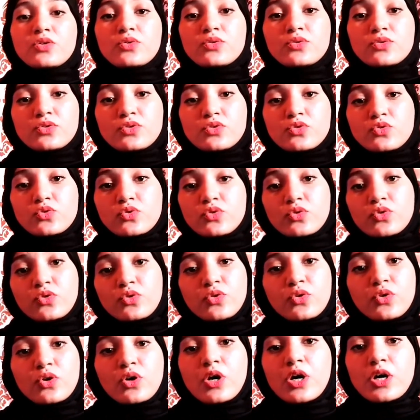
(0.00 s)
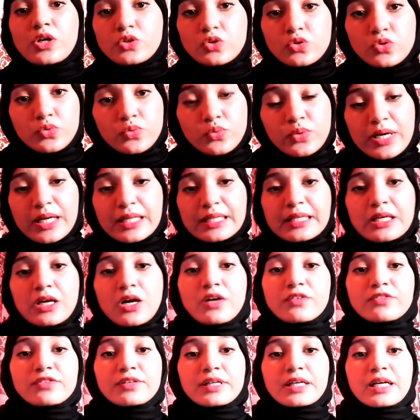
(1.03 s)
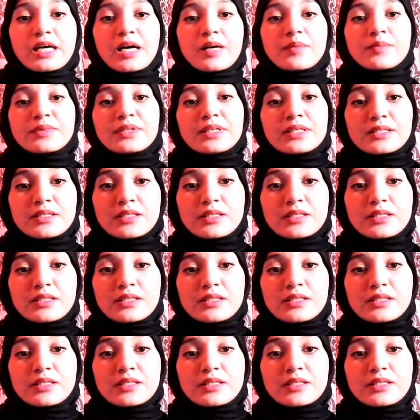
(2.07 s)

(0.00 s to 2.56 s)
use to really overcome this